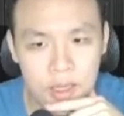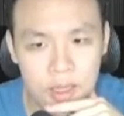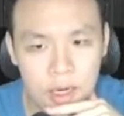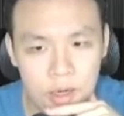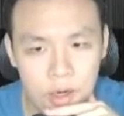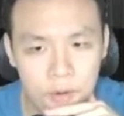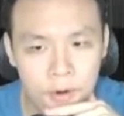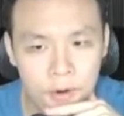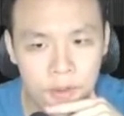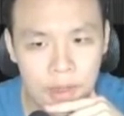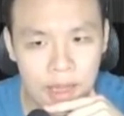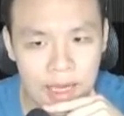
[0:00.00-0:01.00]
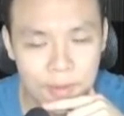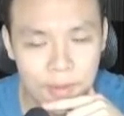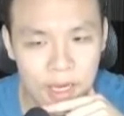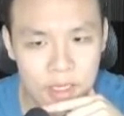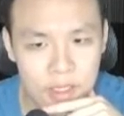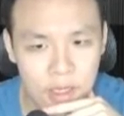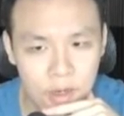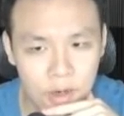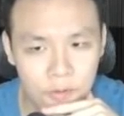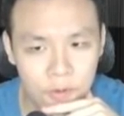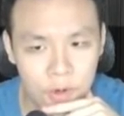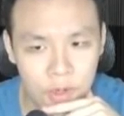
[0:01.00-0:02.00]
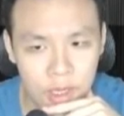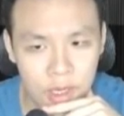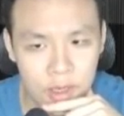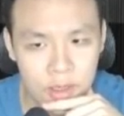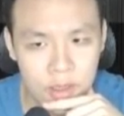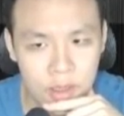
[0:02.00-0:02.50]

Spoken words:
nerfed her in the last patch, they nerfed her again.